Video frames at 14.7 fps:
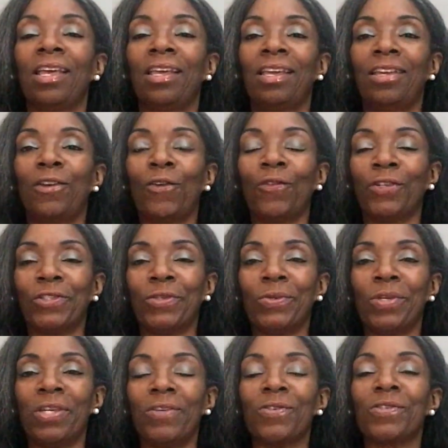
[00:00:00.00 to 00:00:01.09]
in over two
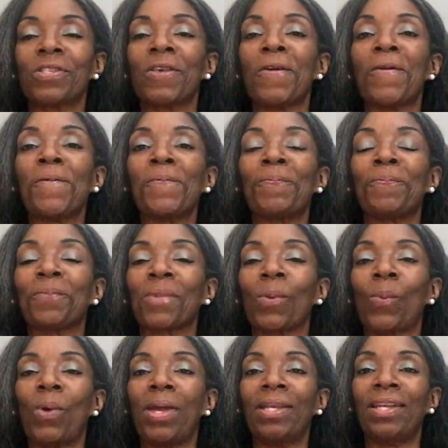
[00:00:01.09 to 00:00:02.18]
years,
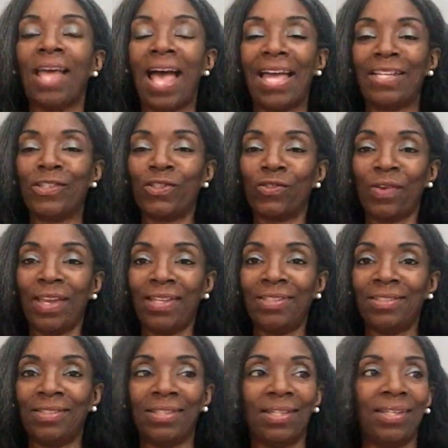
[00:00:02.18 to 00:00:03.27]
when I
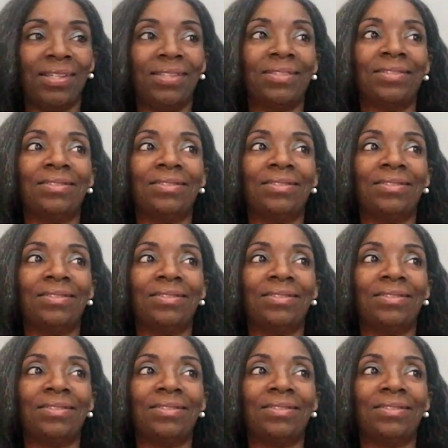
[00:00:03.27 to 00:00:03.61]
straightened it,